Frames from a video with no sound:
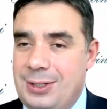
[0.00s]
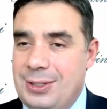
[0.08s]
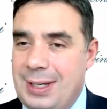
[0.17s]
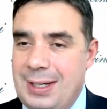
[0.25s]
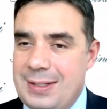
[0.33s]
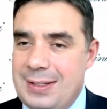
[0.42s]

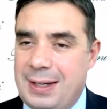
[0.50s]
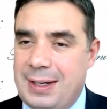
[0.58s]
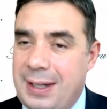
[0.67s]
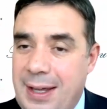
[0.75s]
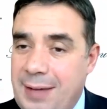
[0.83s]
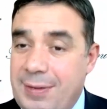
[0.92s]
The Chinese
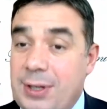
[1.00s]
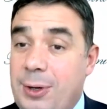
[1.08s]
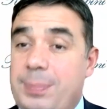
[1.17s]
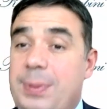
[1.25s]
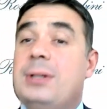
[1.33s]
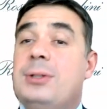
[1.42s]
have
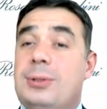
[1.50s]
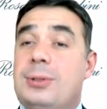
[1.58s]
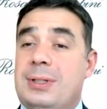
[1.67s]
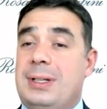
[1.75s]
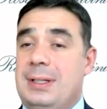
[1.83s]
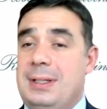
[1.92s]
adopted a
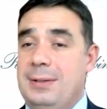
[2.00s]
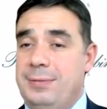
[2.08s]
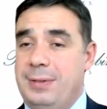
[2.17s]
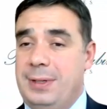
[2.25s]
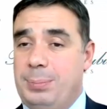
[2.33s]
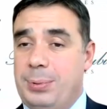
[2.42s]
totally
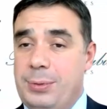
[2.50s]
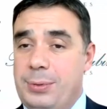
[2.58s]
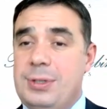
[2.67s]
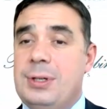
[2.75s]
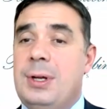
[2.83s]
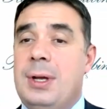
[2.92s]
different
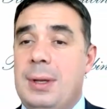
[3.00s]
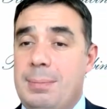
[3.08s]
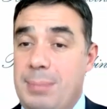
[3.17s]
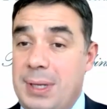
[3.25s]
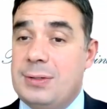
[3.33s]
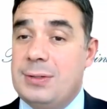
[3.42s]
approach
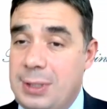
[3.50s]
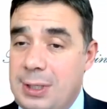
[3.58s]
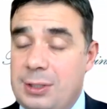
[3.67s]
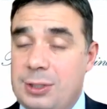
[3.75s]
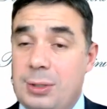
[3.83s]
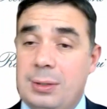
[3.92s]
based
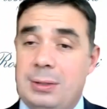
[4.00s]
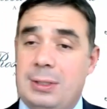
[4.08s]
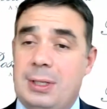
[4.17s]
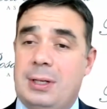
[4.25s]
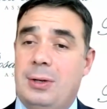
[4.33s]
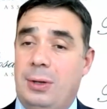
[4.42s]
on
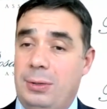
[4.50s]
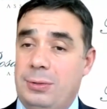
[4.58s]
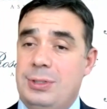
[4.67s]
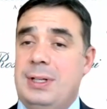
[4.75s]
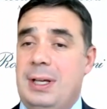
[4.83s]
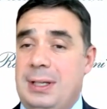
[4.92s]

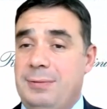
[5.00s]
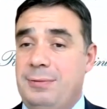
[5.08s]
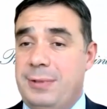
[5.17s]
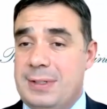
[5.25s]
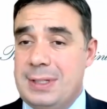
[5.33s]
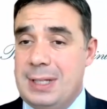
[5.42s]
technology and
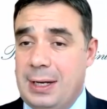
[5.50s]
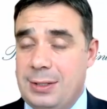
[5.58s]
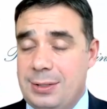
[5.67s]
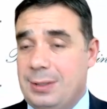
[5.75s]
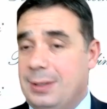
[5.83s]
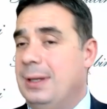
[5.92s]

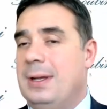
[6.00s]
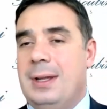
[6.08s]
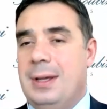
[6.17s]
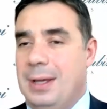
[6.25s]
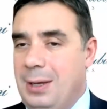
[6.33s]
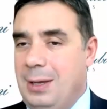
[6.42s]
infrastructure.
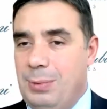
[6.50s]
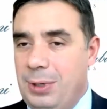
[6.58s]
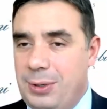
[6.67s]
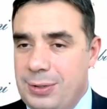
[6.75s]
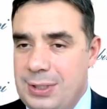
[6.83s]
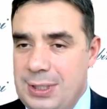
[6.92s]
It
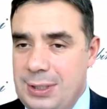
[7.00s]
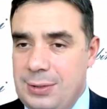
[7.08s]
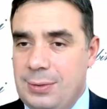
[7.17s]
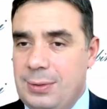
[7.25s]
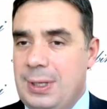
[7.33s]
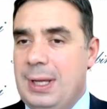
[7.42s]
will
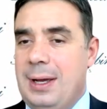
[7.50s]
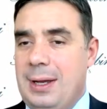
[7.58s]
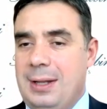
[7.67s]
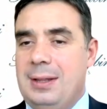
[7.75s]
continue,